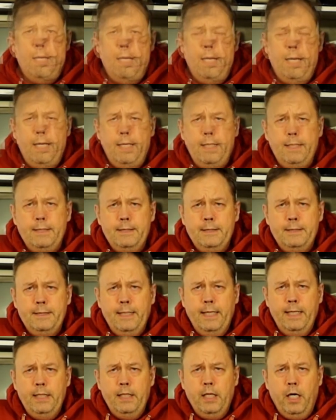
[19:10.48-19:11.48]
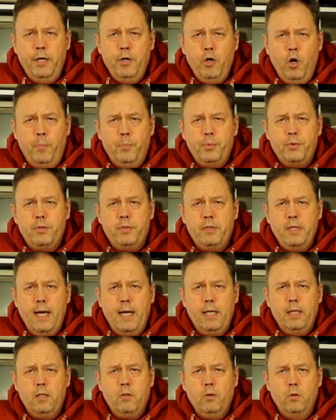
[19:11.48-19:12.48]
And then I upped the
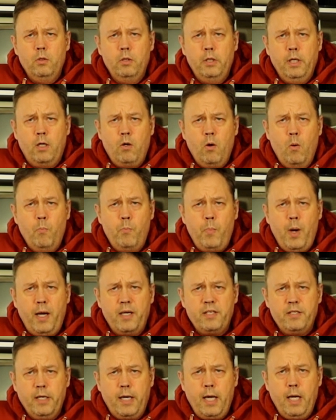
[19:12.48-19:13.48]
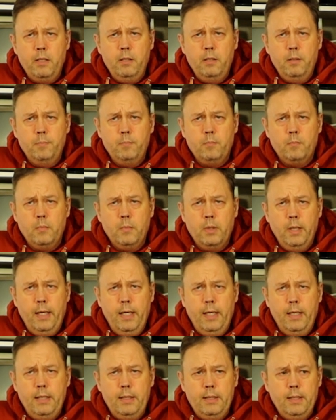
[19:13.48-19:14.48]
ante on the compacts again,
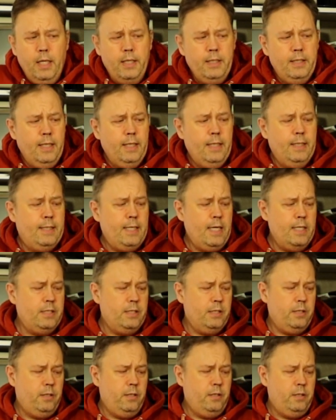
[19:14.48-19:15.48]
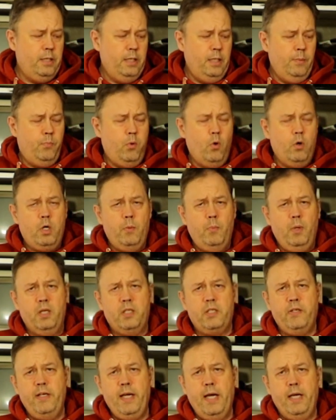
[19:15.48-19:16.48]
and I did test the Portable
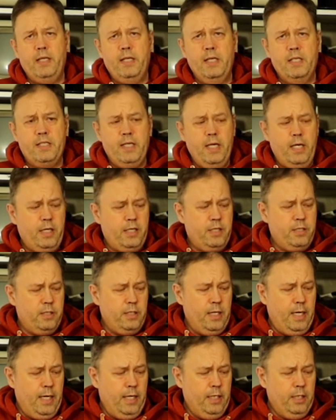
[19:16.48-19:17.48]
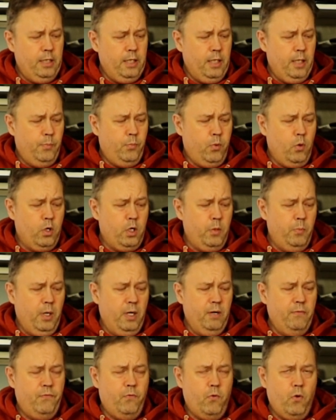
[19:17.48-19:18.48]
386 and the
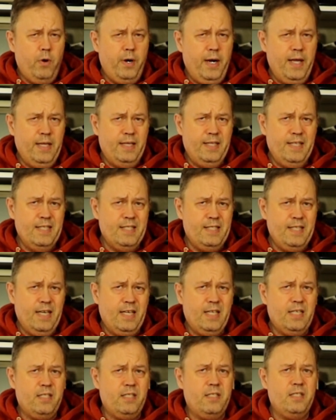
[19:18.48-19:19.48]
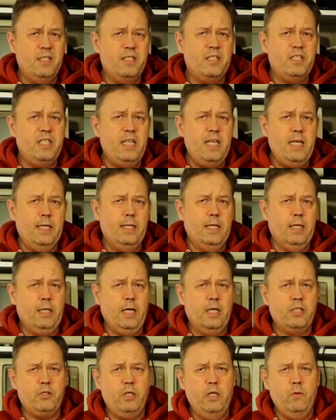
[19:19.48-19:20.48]
Portable 486C. That
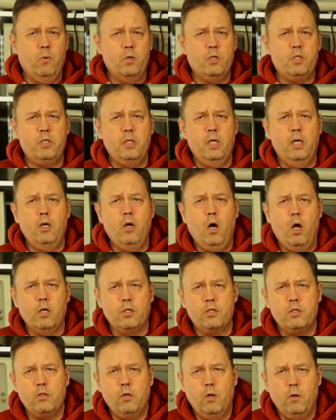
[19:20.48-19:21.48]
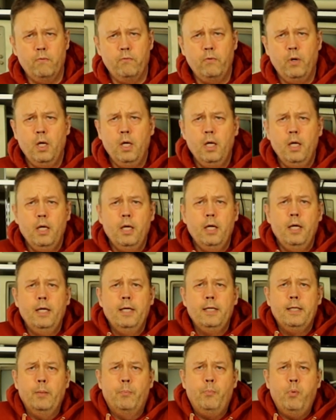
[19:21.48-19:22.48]
actually was the last of
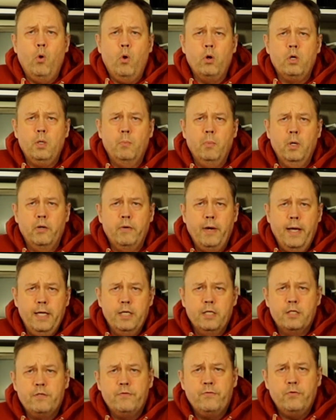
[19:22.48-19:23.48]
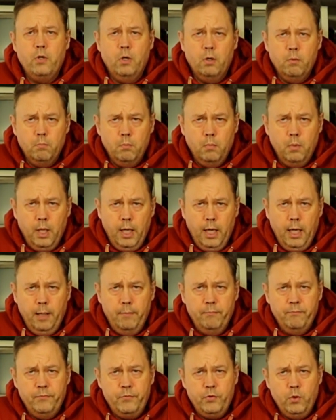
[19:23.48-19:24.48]
the portable range from
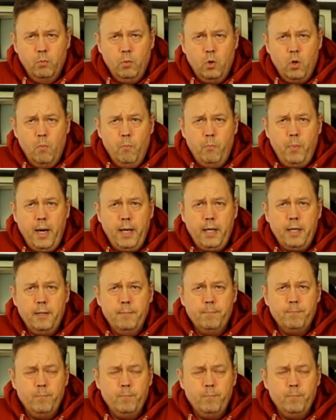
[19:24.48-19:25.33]
Compact.